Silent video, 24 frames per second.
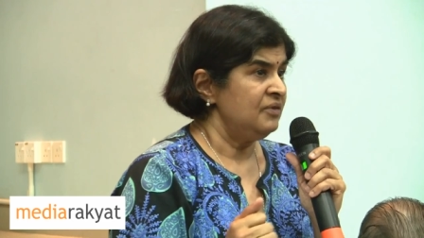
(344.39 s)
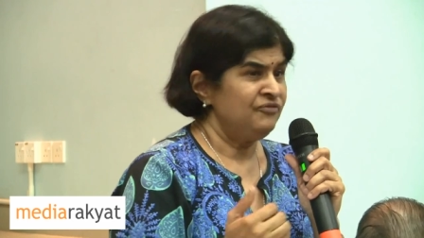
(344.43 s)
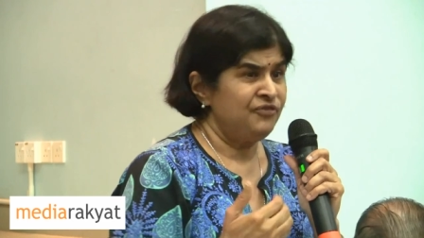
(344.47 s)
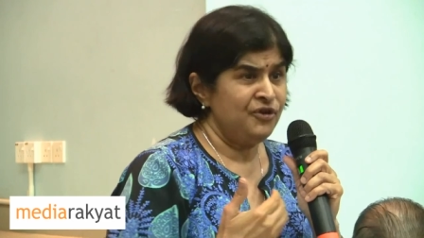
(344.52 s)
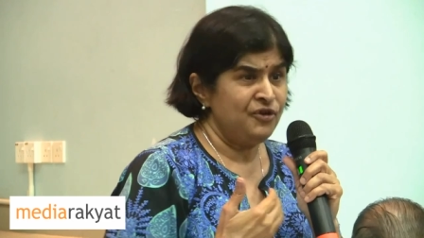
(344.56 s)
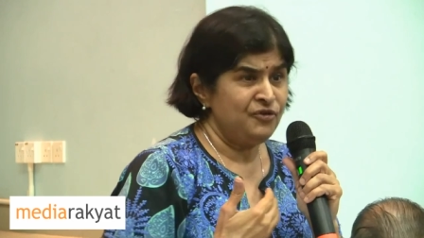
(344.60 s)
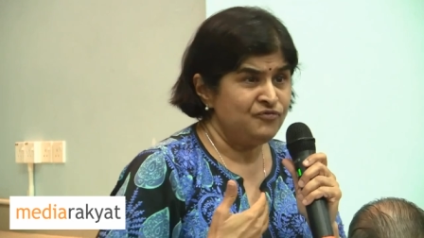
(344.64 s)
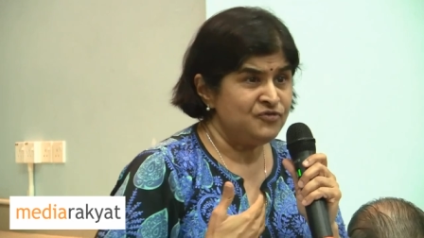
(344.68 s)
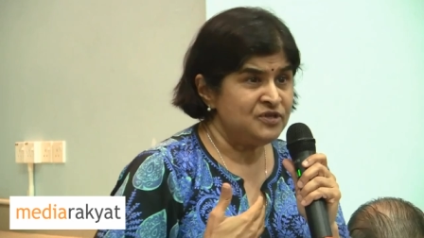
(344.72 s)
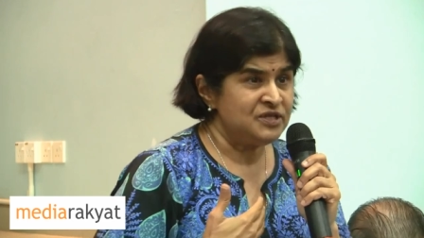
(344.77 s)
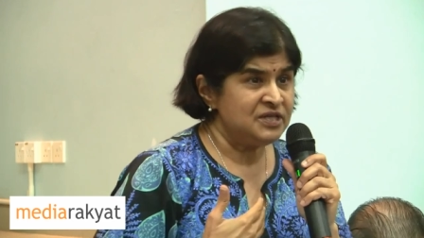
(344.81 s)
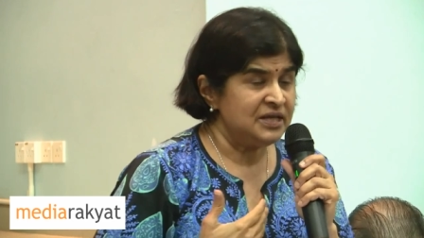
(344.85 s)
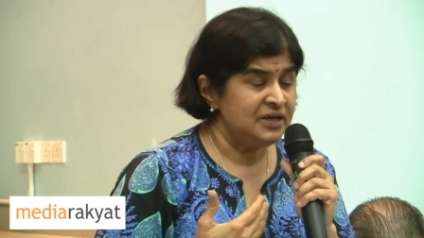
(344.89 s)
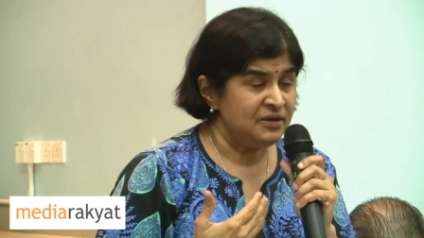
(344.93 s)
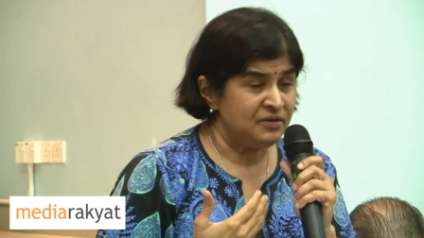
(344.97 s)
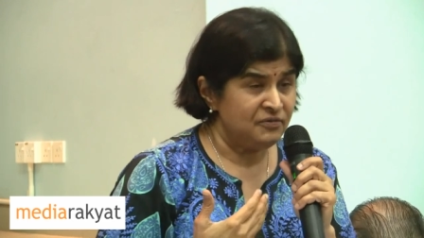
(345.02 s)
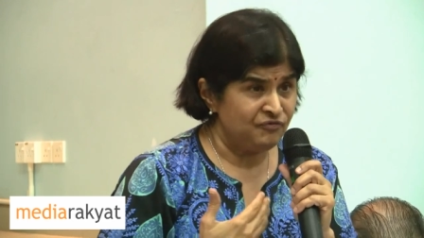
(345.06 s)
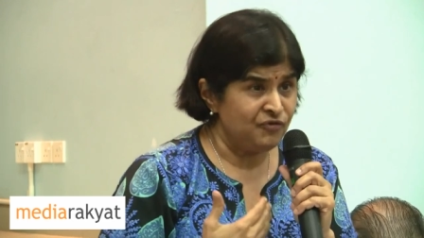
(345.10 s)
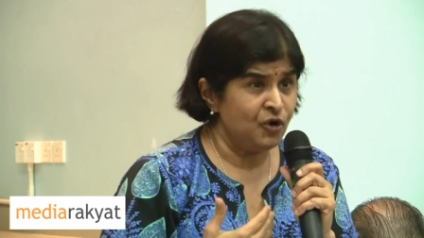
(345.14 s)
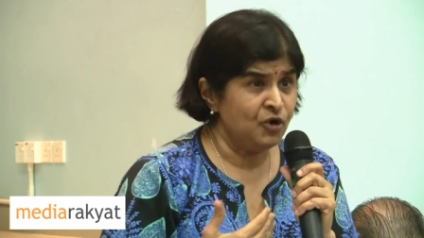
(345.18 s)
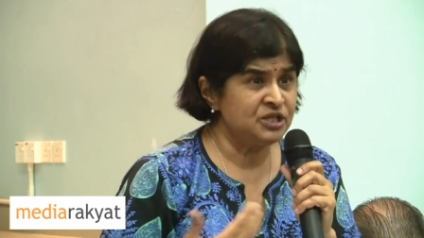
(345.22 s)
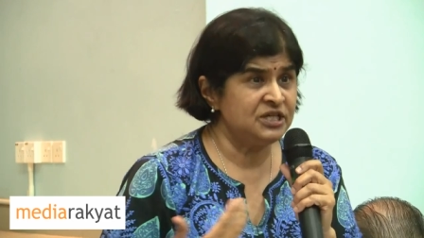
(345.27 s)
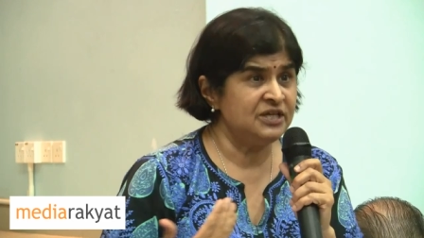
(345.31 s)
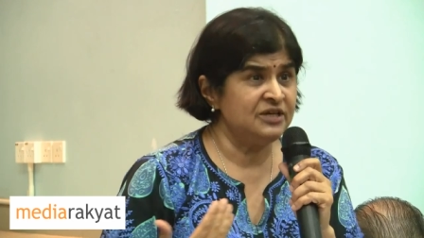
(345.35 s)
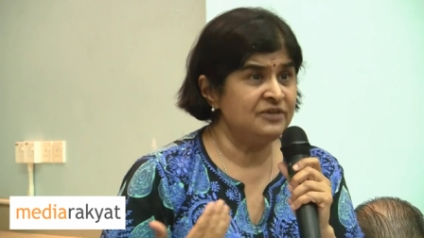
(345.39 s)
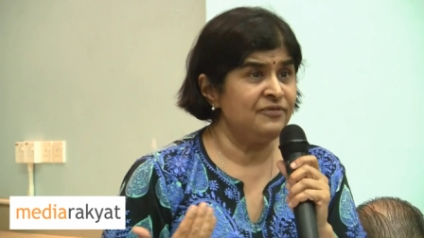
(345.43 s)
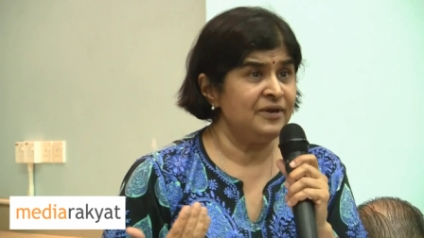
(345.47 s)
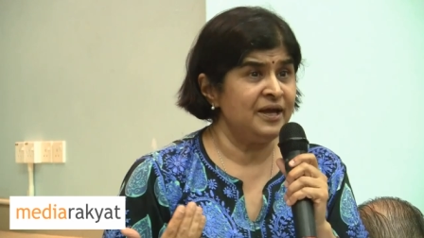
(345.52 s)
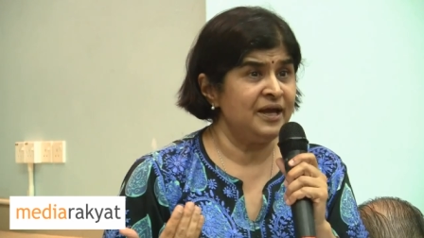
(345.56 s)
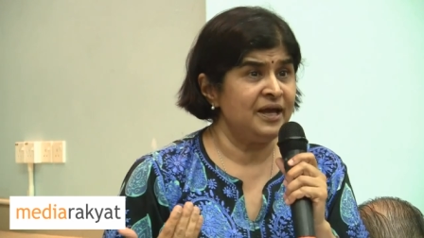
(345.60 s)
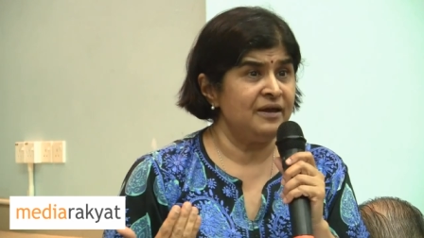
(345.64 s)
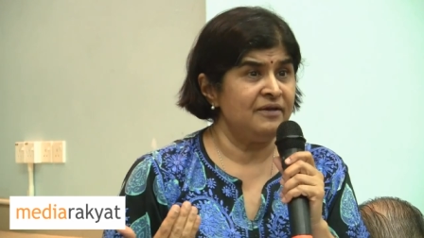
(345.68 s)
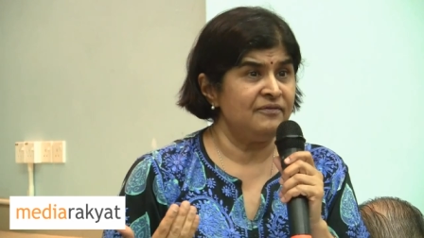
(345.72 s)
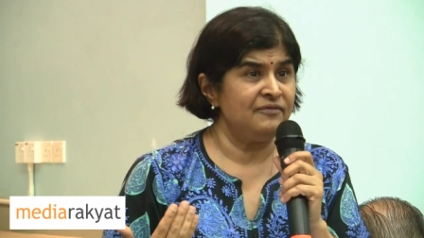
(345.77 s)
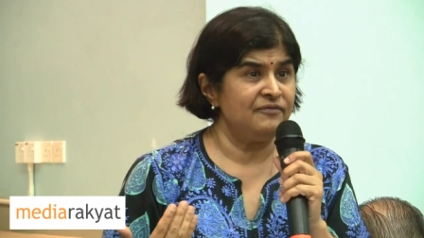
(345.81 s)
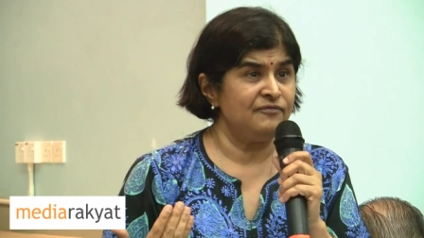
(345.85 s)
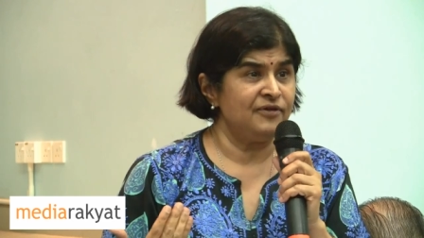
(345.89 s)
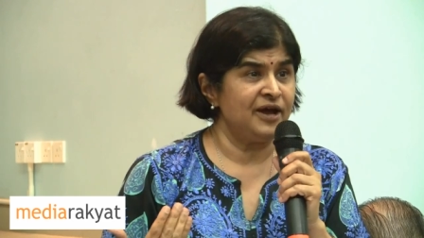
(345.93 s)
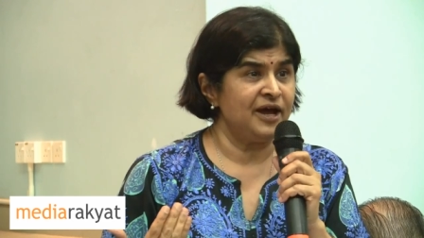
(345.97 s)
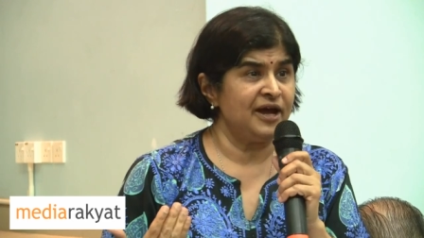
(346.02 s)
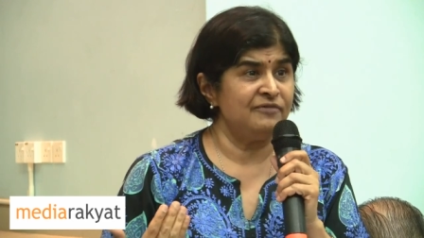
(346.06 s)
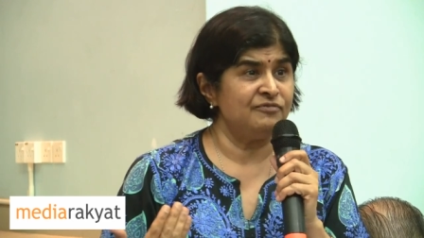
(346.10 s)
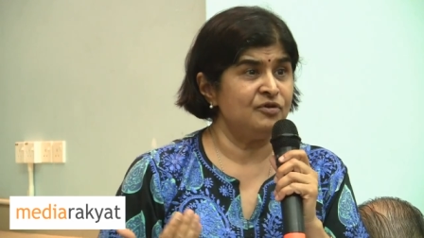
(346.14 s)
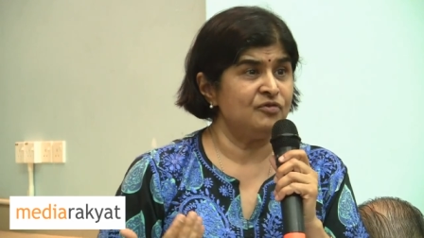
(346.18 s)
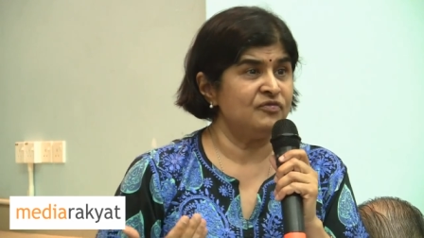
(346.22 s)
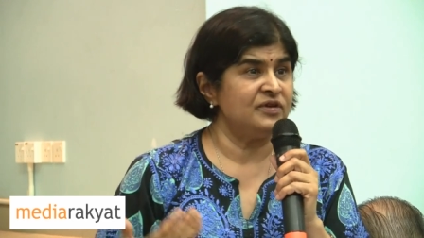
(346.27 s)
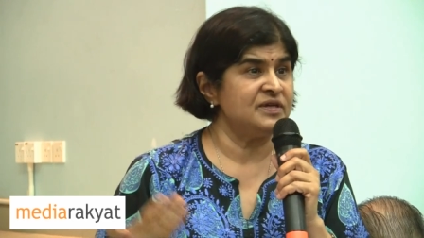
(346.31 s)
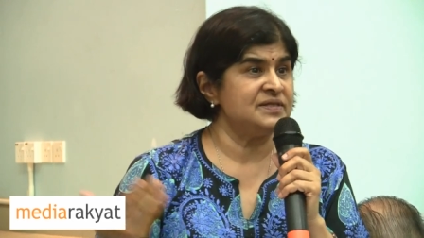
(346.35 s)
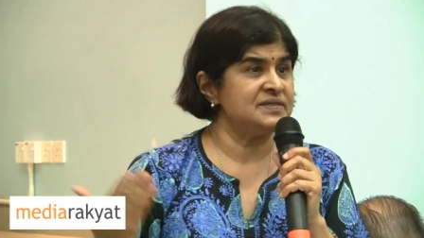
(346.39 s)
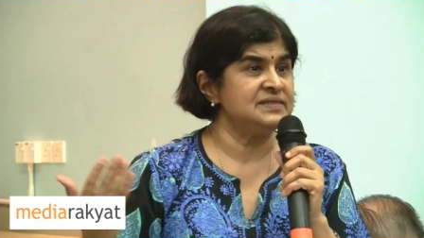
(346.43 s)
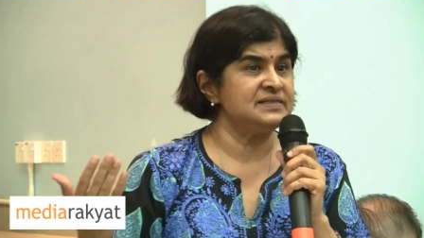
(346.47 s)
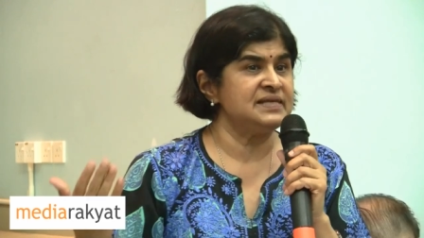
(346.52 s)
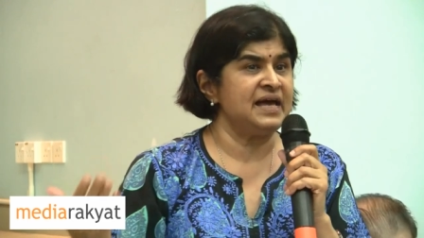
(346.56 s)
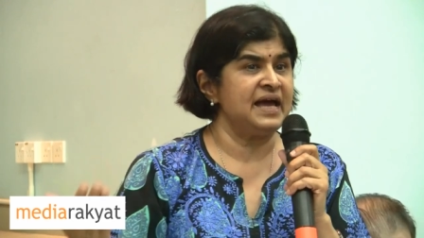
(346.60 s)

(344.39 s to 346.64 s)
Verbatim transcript: 50, 45 of us